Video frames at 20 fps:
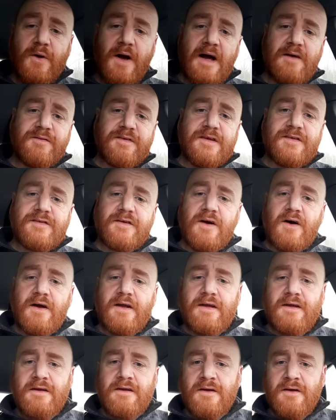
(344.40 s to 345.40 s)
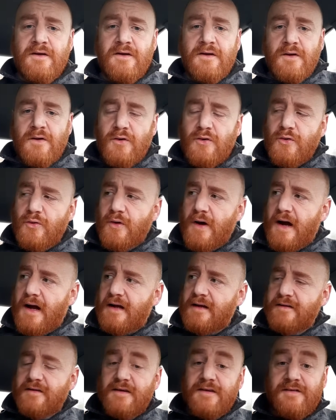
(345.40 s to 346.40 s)
you have this guy
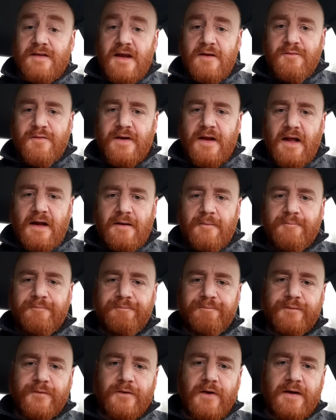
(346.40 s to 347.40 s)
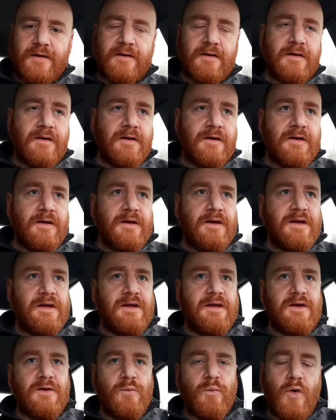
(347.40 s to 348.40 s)
he's an infidel, right?
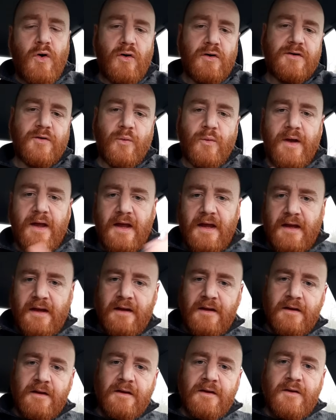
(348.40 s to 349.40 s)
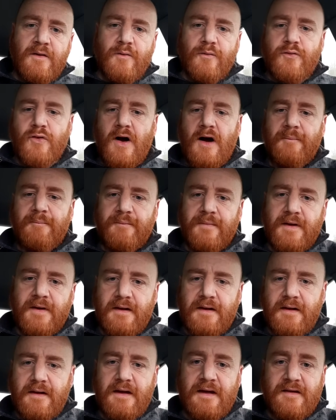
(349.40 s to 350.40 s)
He walked away
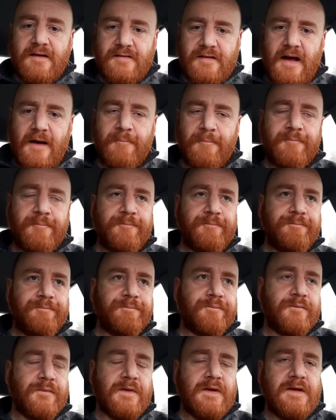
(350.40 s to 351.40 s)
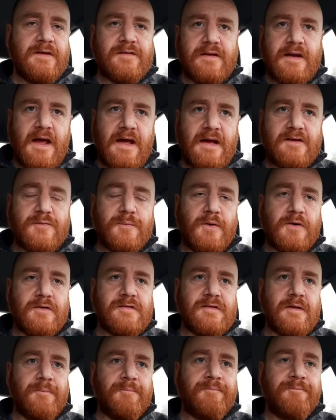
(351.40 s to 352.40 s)
from Islam. He's an
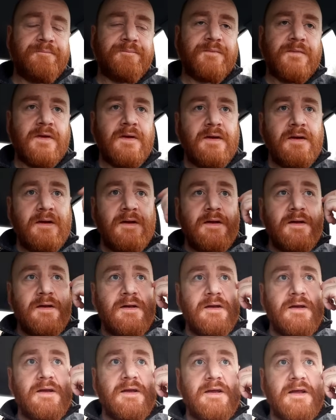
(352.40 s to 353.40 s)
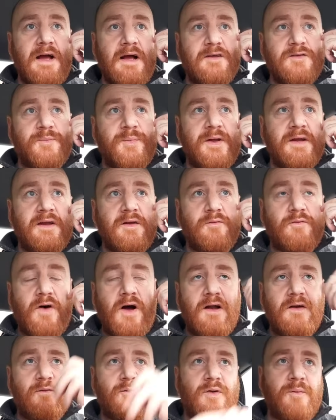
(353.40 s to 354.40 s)
ex-Muslim. He has been
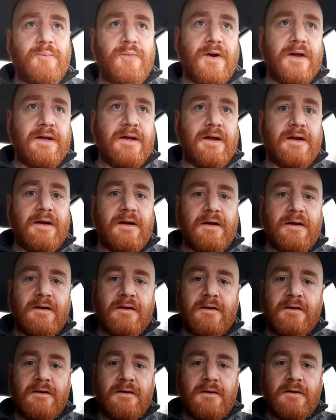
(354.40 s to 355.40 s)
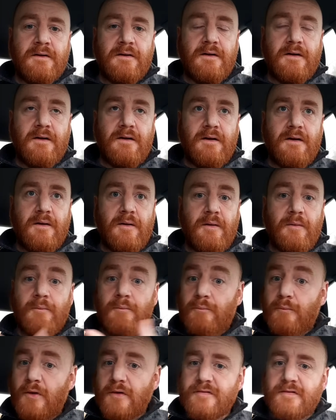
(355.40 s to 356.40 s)
involved with bringing
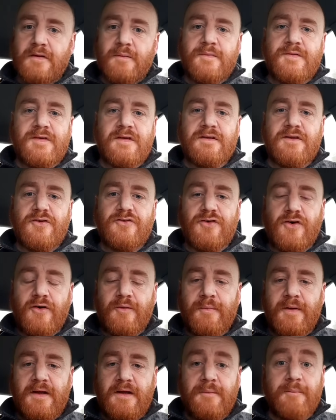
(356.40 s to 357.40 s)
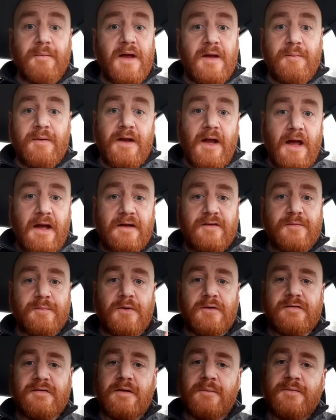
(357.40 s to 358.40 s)
Muslims into Germany, maybe
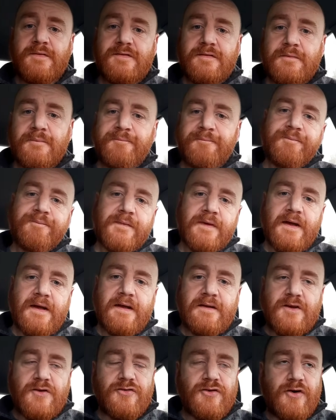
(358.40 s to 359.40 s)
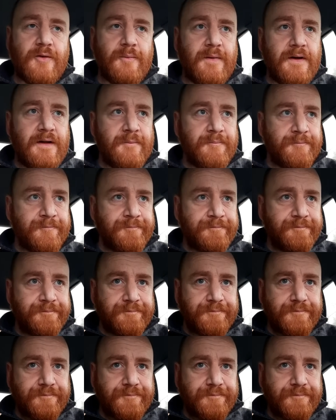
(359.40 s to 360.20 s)
ex-Muslims into Germany.